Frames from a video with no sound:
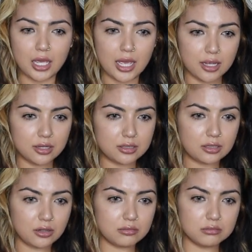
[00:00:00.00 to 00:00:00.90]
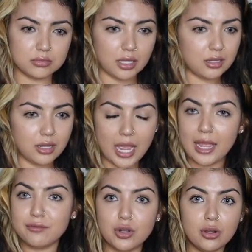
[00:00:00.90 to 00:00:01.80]
I don't, I
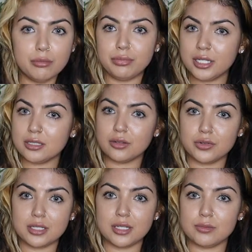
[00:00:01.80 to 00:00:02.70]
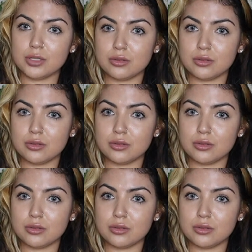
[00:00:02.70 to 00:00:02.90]
have no complaints over Skims.